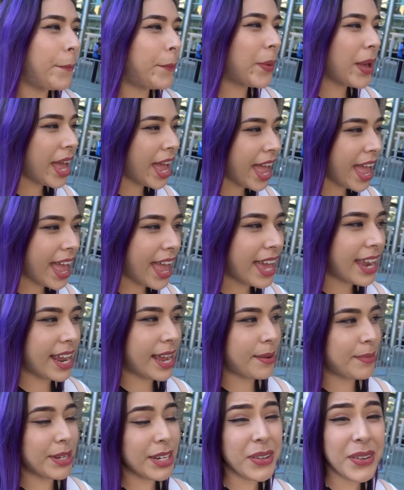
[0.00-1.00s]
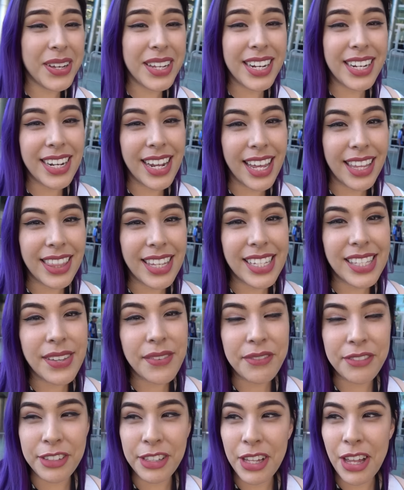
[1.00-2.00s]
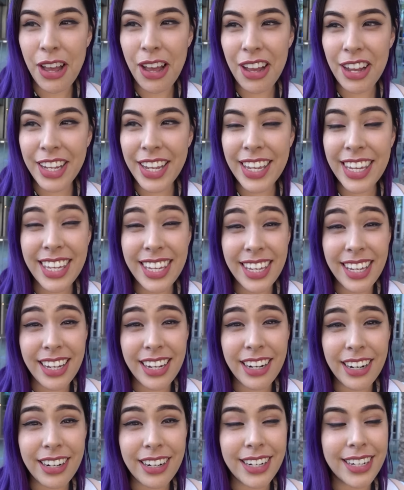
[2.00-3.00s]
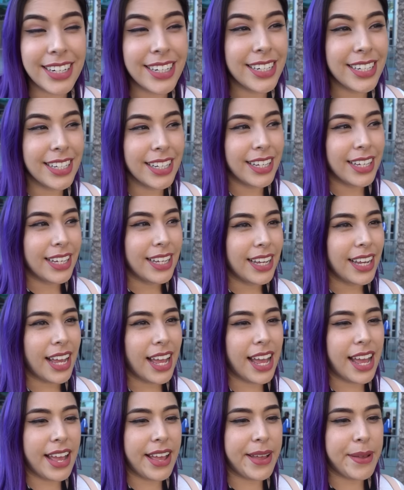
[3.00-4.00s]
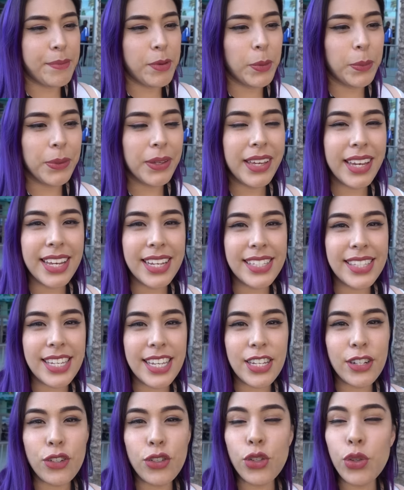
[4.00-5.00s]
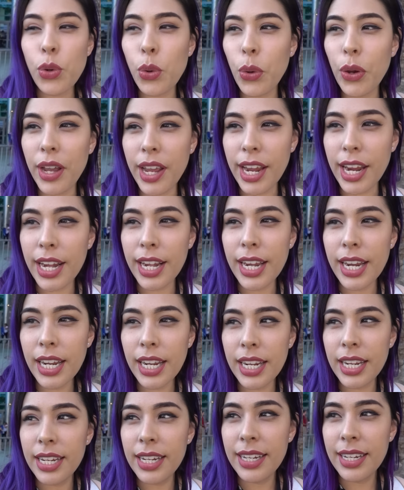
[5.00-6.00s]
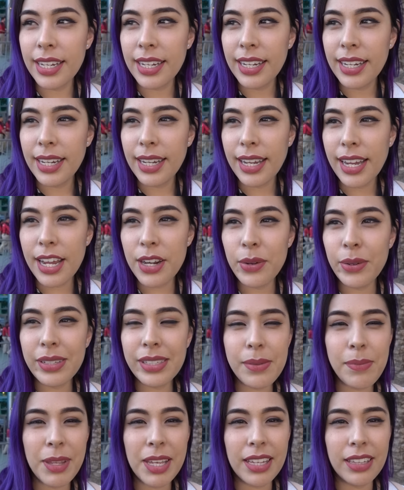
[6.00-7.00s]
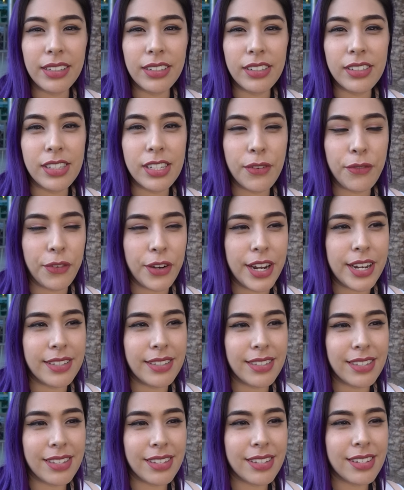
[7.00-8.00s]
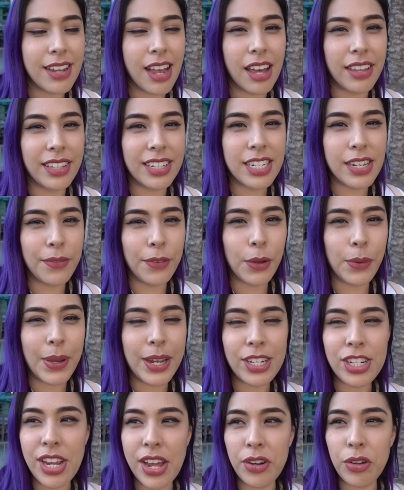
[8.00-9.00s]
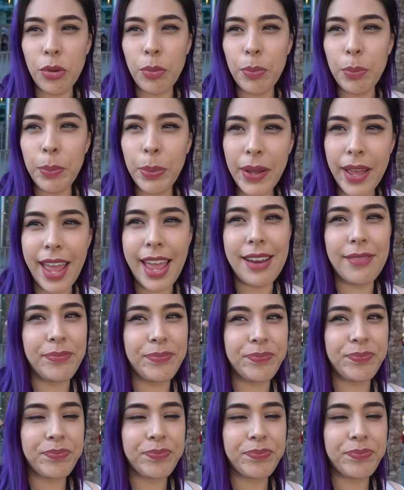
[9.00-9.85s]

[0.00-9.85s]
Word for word: But I'm gonna go ahead and end this vlog here. Um, hope you guys enjoyed. I know it's something a little different on the Tiffy Quake channel, but